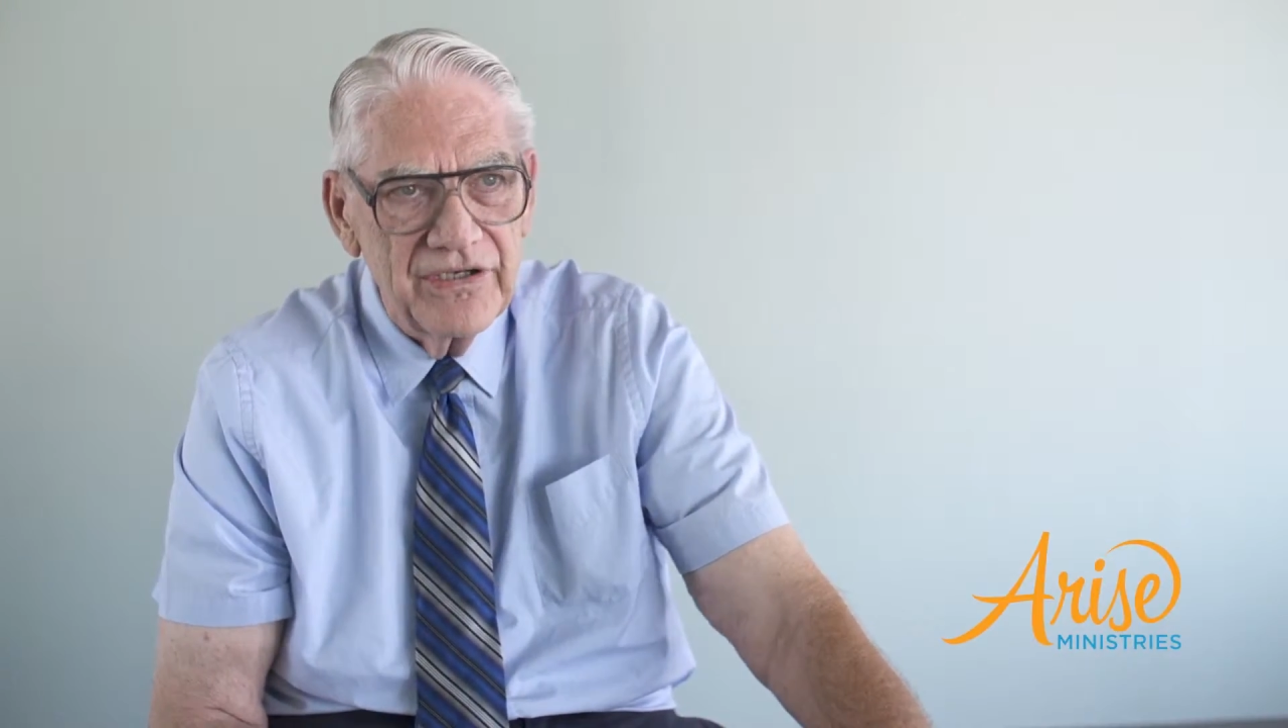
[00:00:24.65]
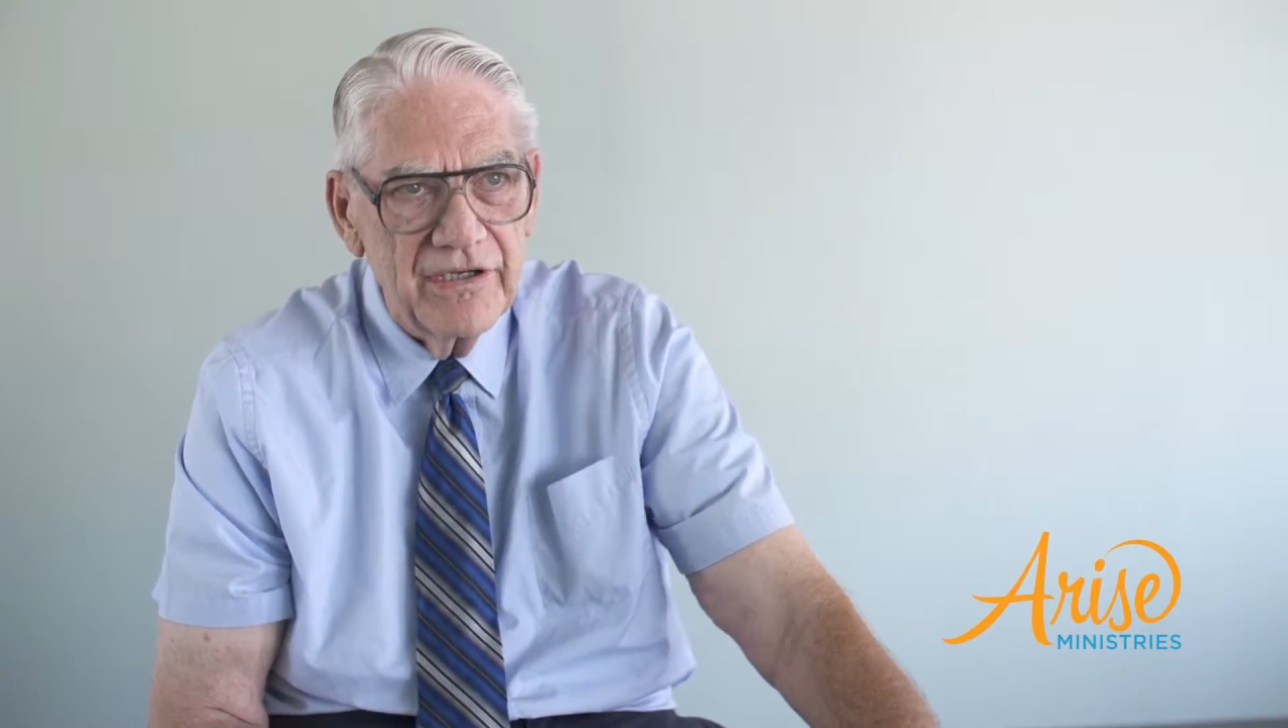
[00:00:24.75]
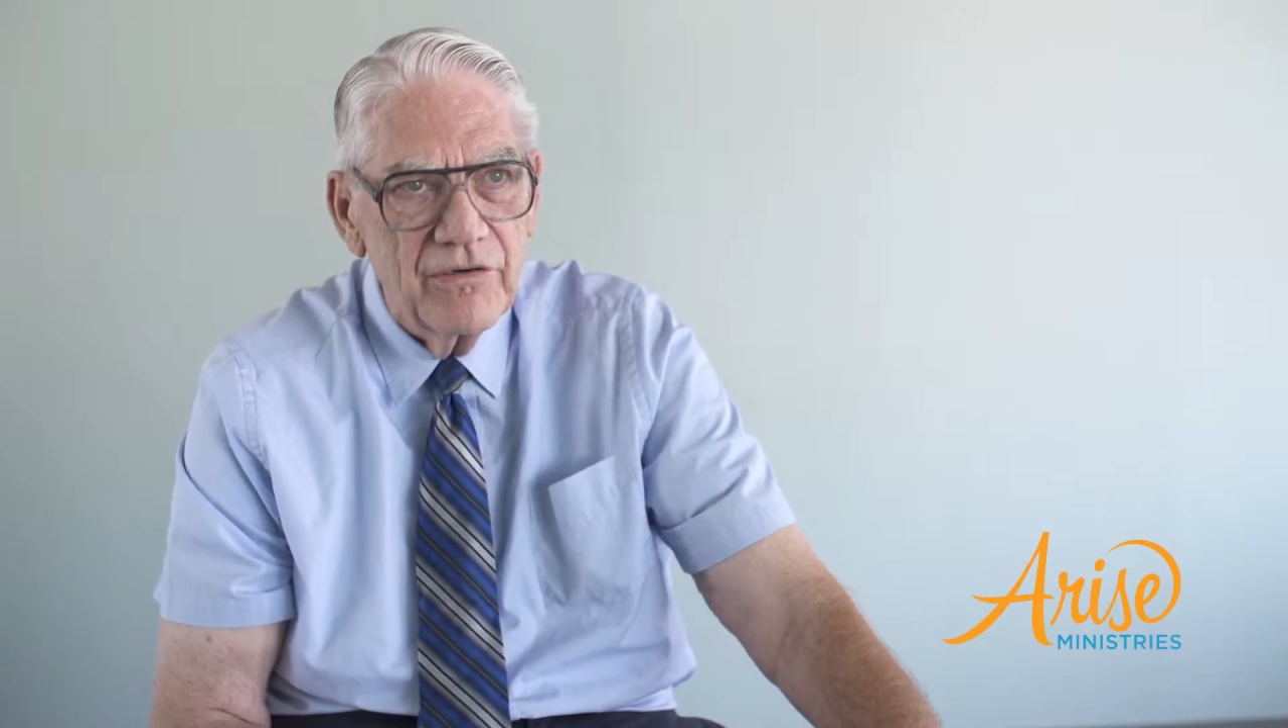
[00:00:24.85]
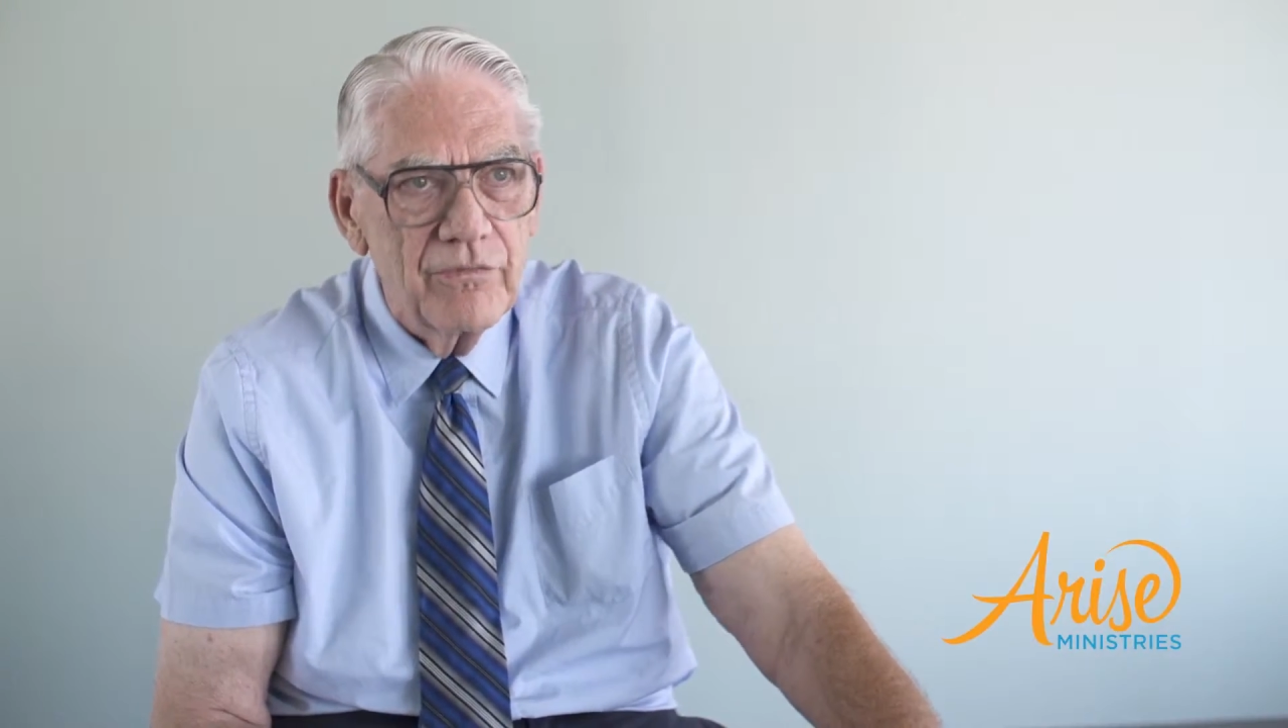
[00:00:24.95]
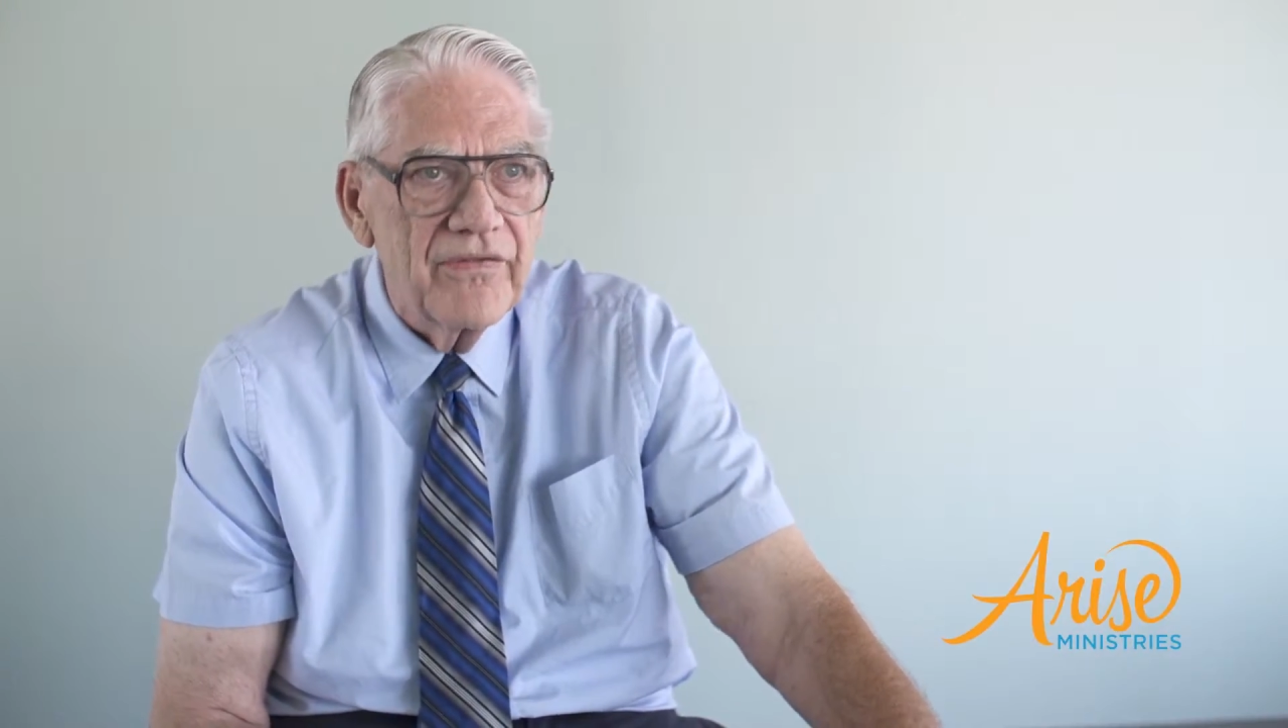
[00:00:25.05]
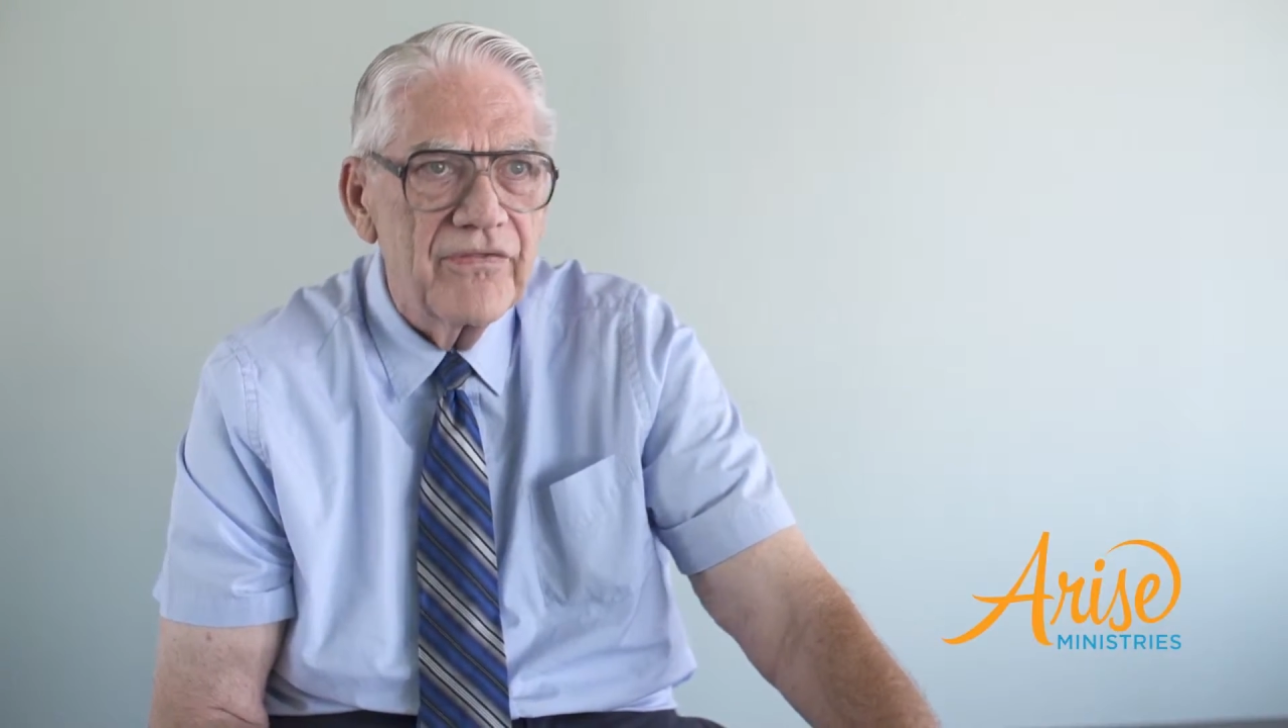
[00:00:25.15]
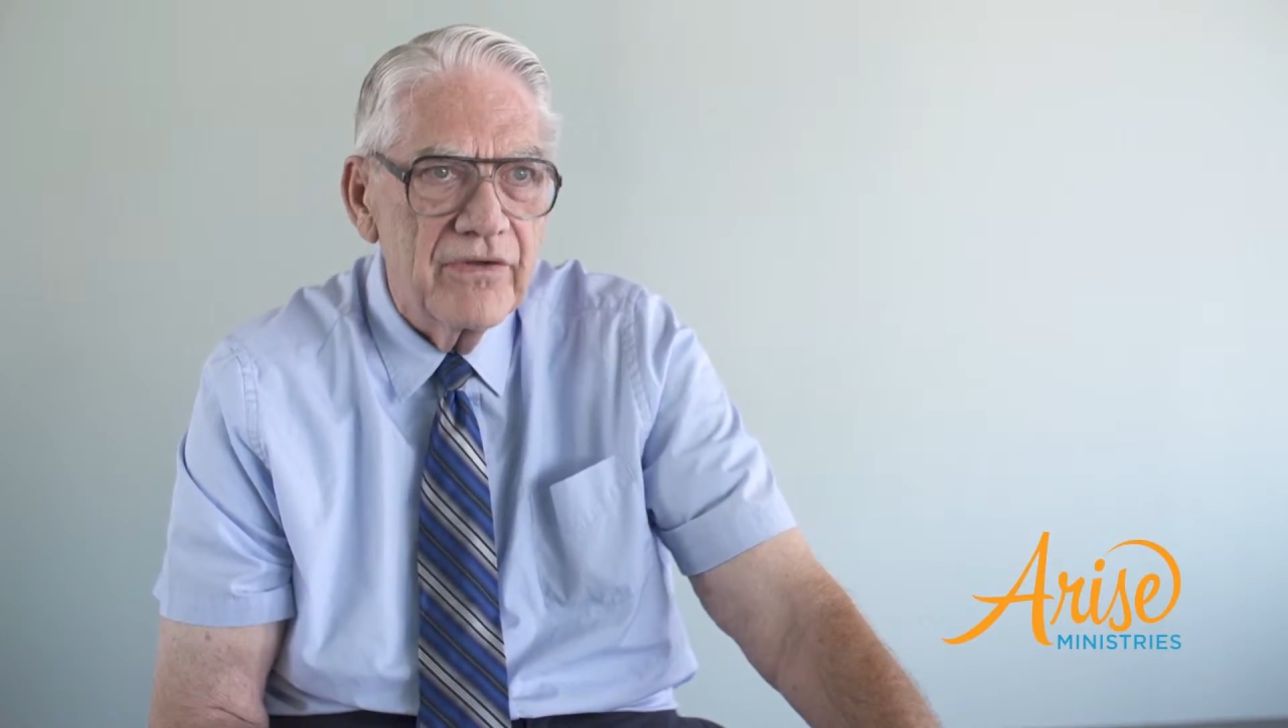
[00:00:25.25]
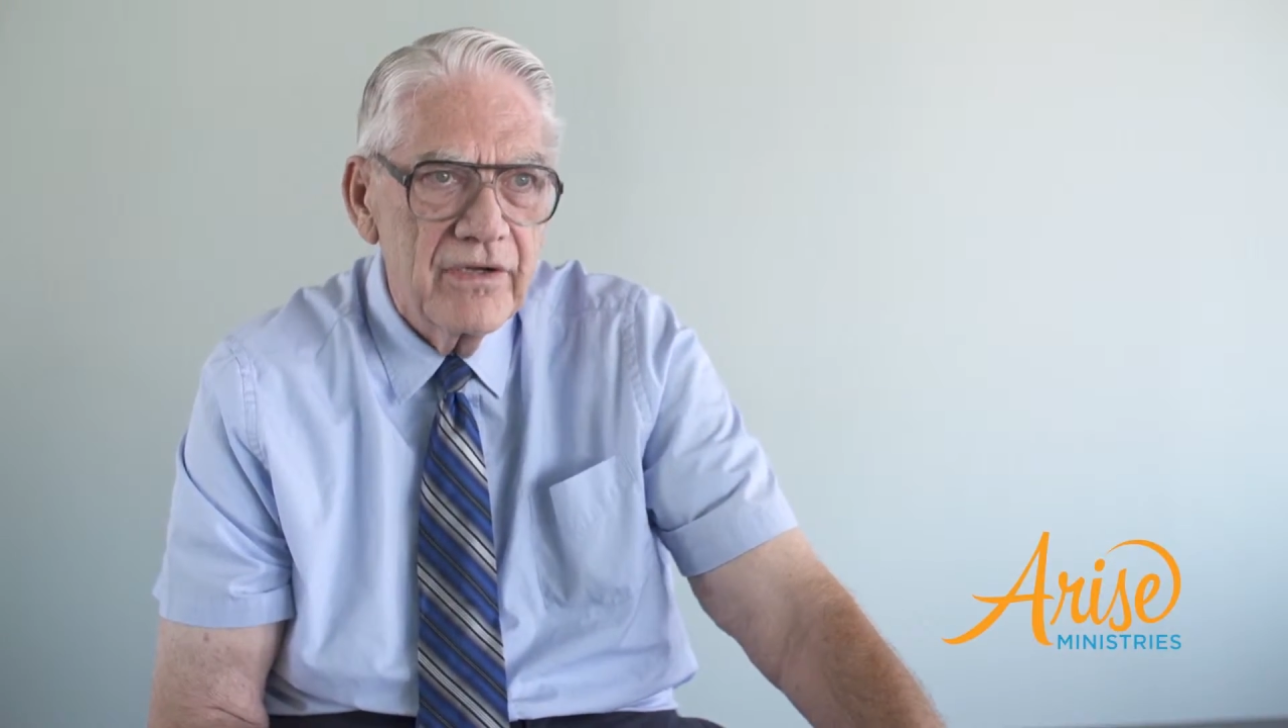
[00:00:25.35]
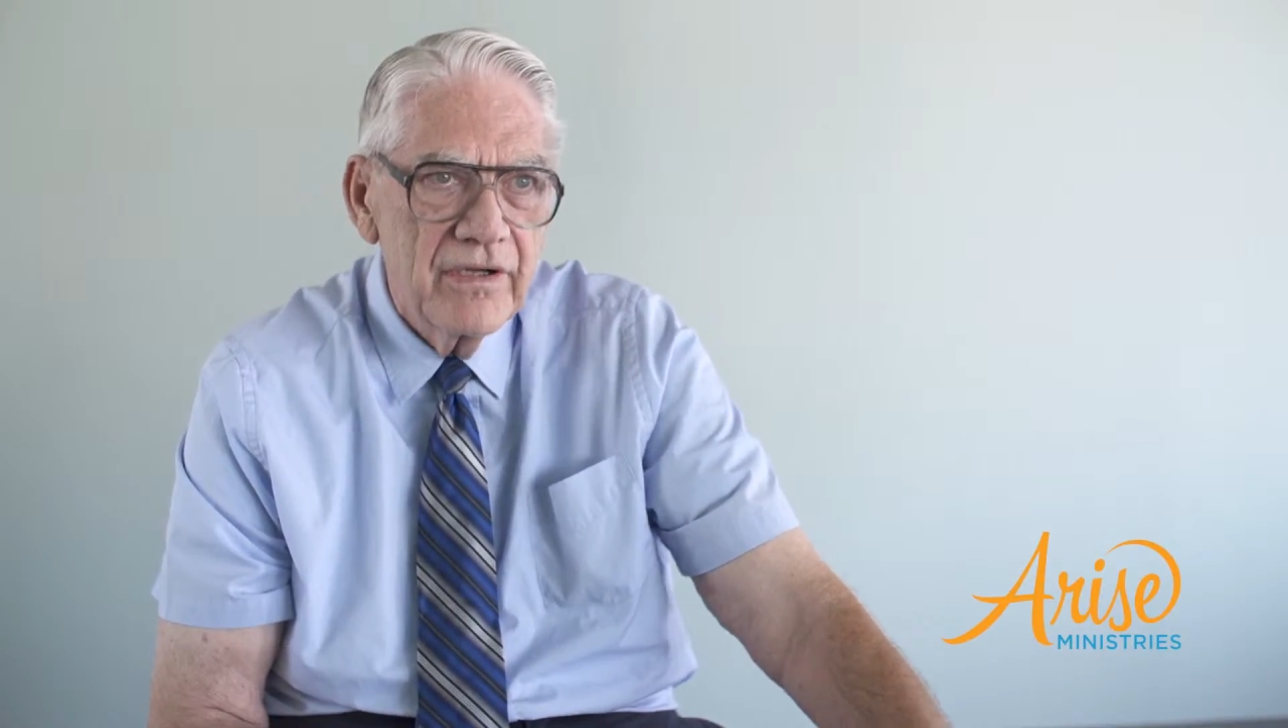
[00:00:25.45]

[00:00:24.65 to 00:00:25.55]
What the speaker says: deal with